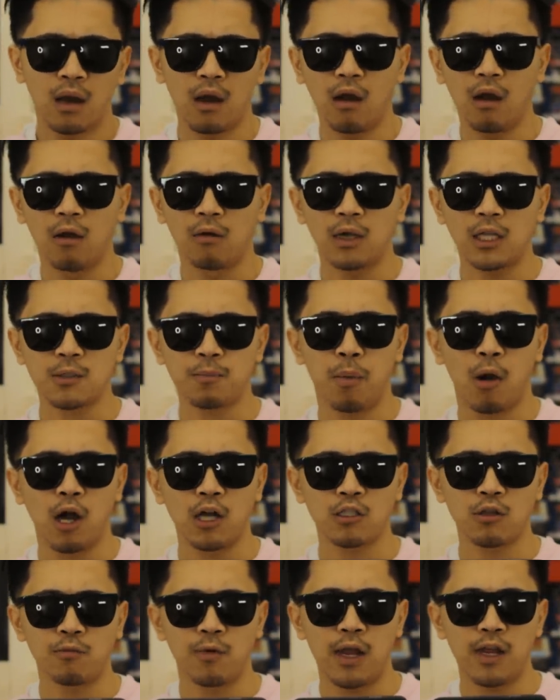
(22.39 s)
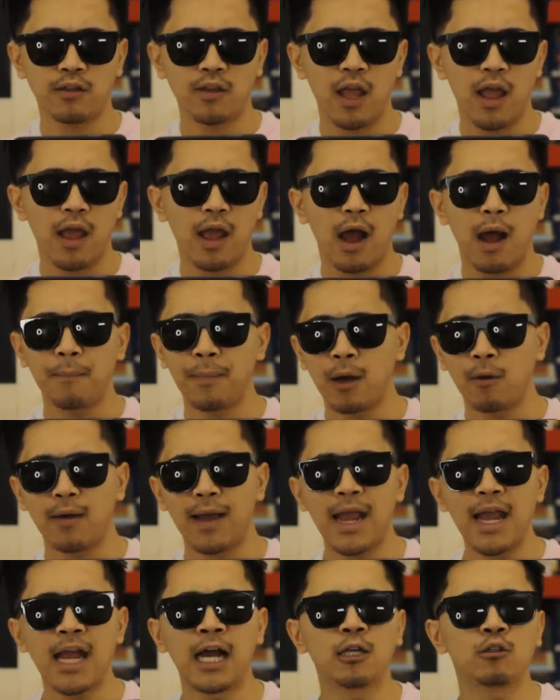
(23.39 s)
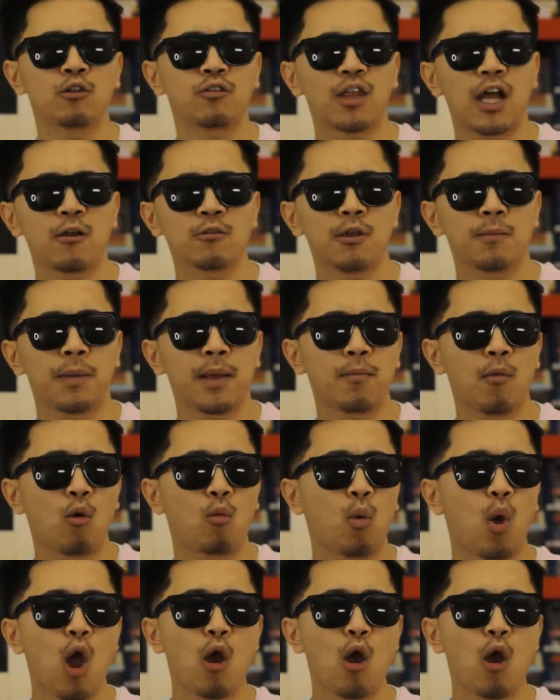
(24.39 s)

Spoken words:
Oh, let's pause it right there. About 800,000 people